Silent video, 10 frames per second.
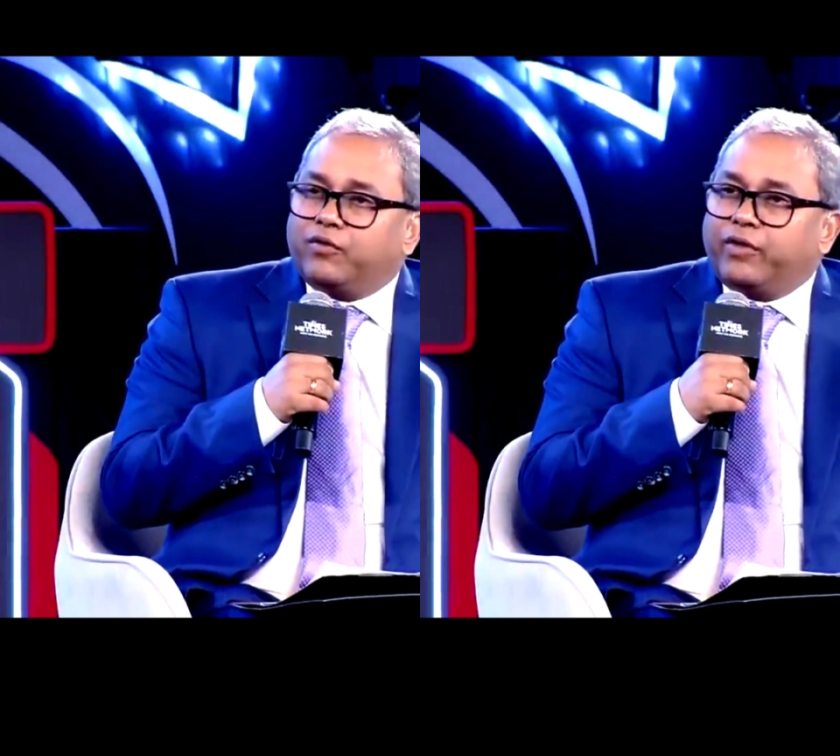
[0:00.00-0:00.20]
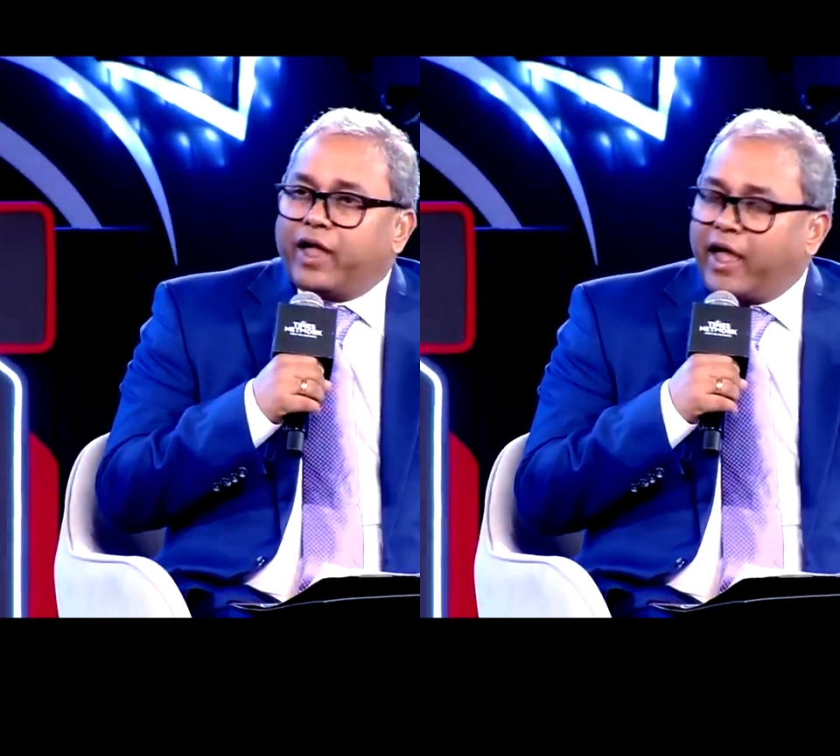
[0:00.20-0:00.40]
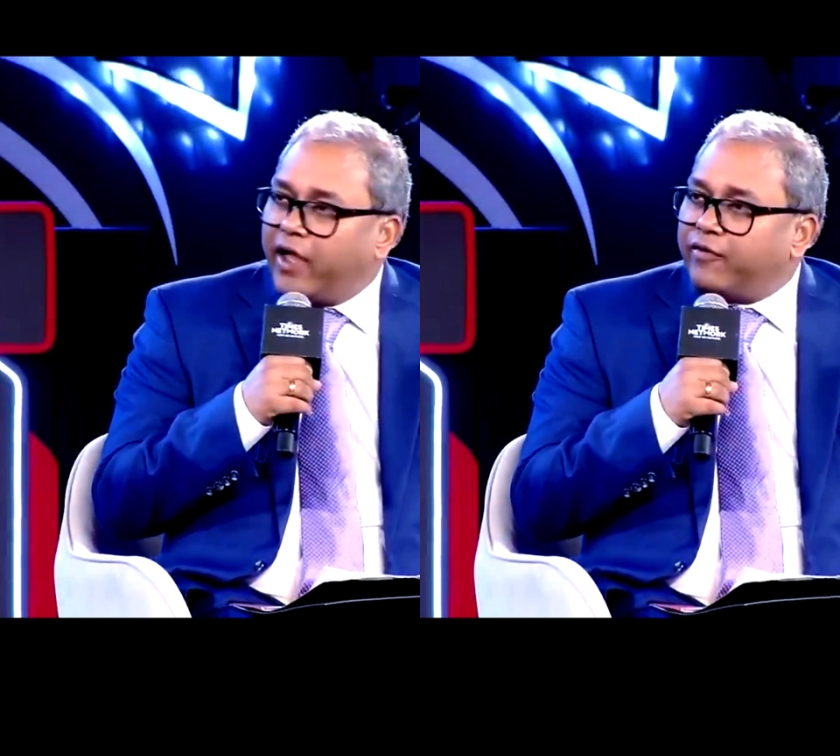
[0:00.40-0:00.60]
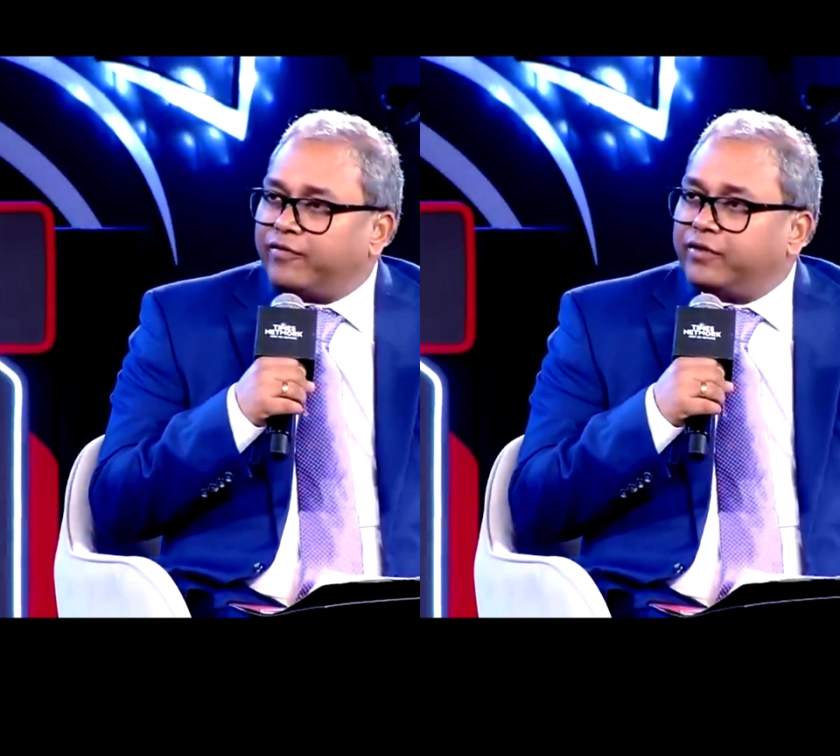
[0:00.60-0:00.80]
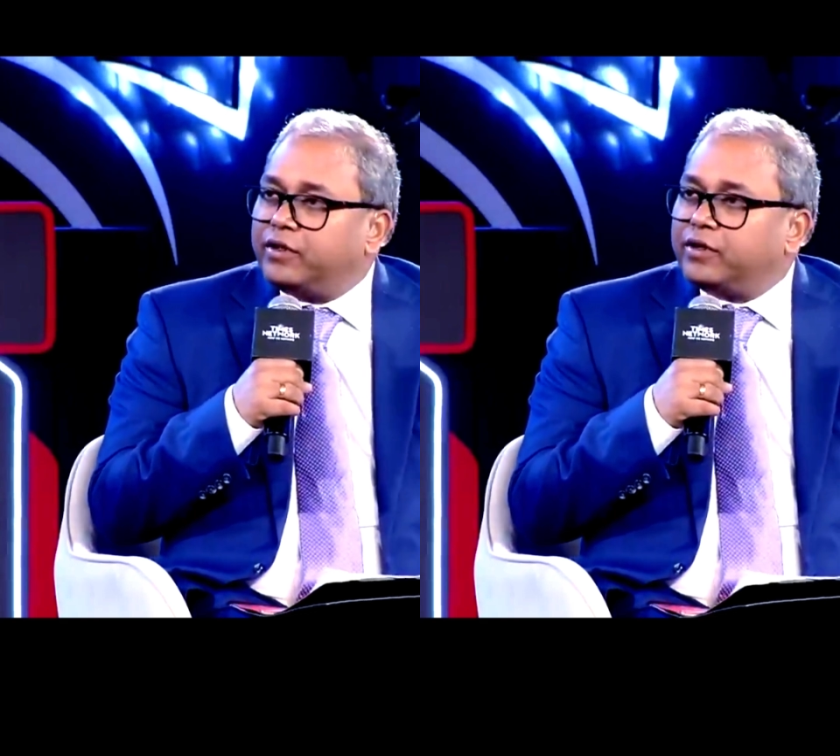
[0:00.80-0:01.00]
we have
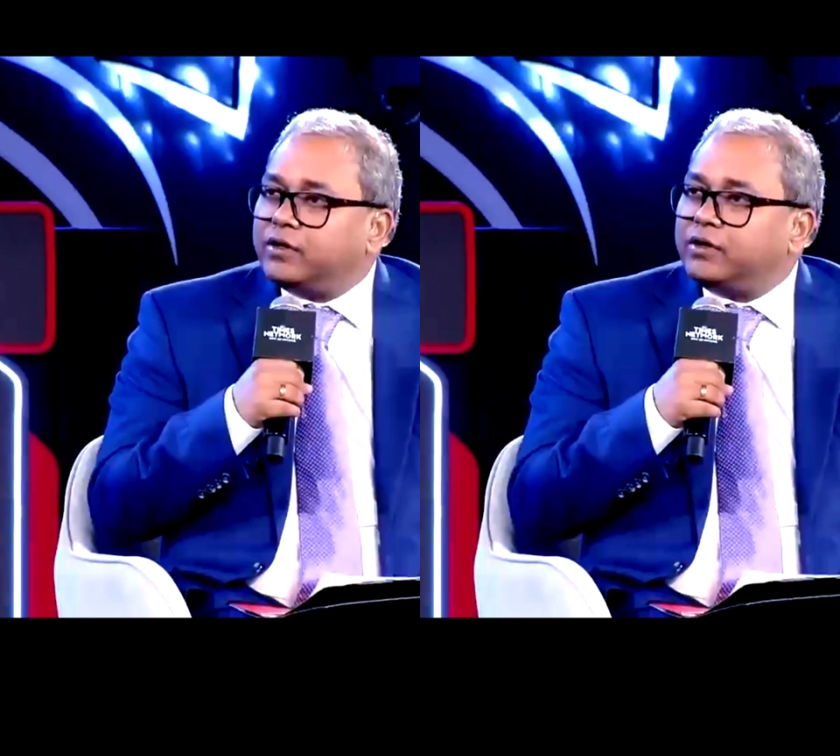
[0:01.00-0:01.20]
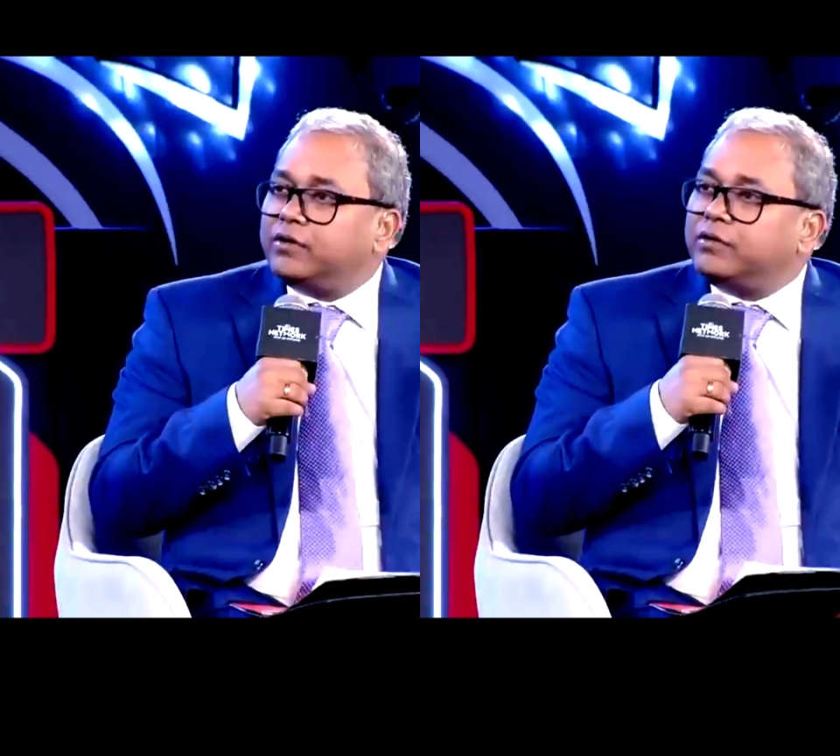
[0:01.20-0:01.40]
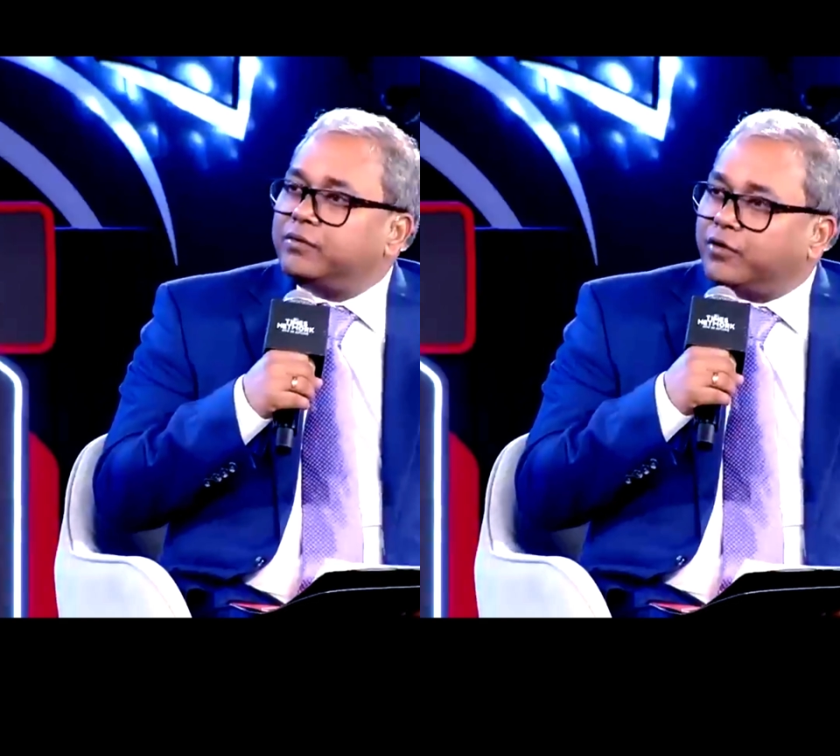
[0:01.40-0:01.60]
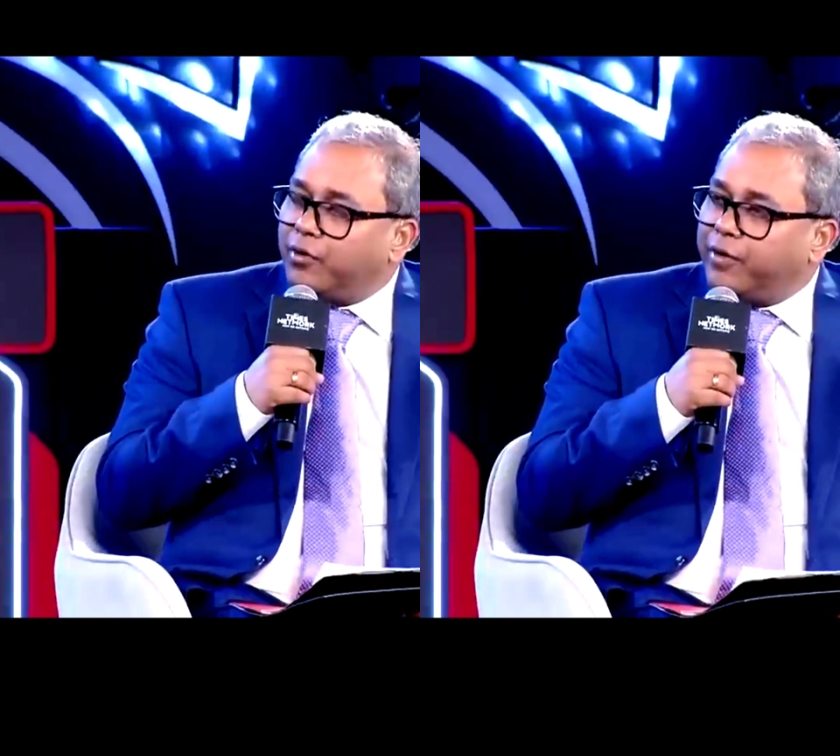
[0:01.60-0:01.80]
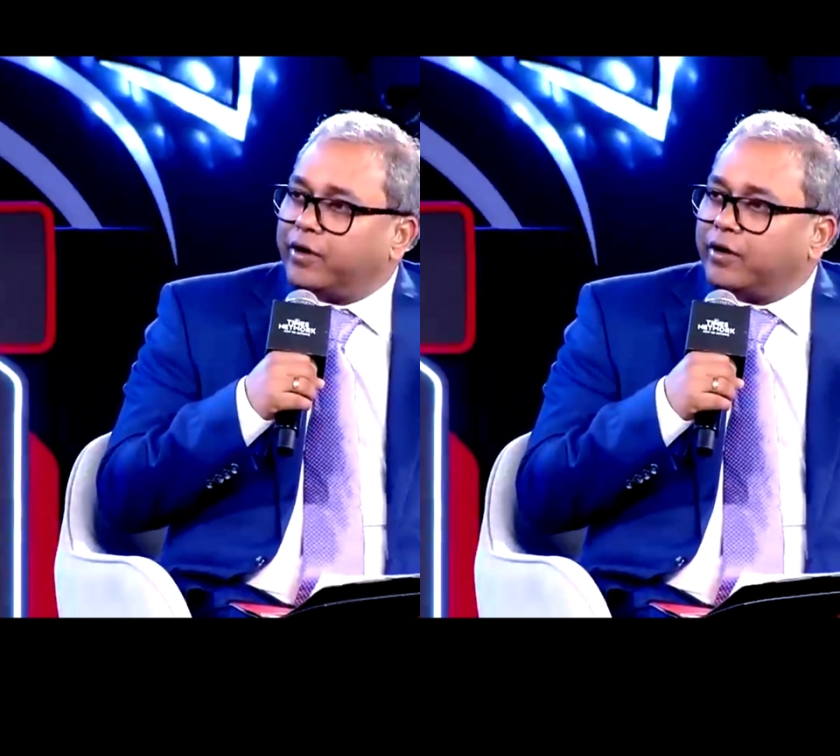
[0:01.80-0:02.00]
the raw
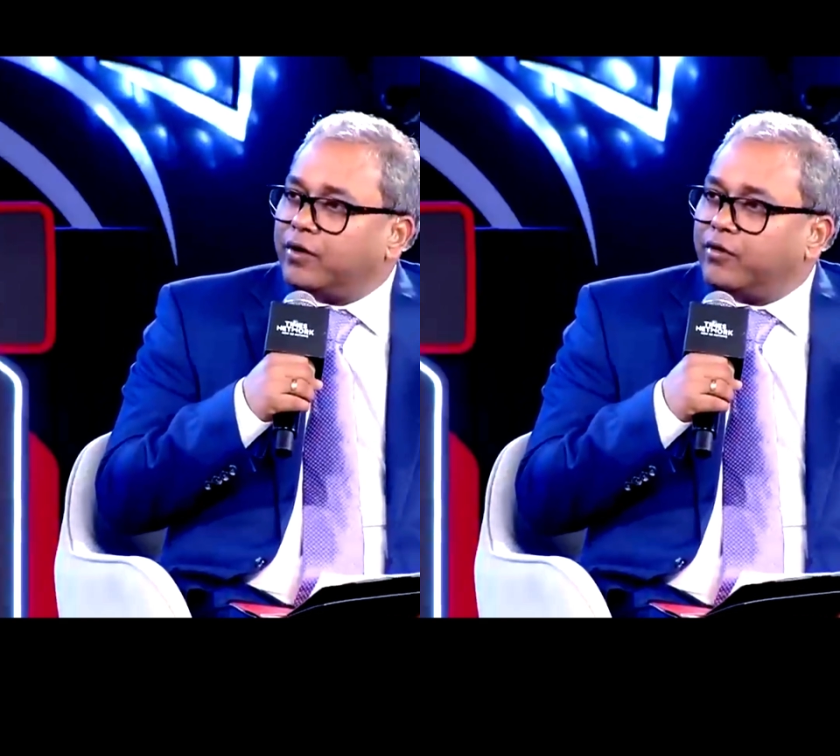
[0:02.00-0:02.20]
material,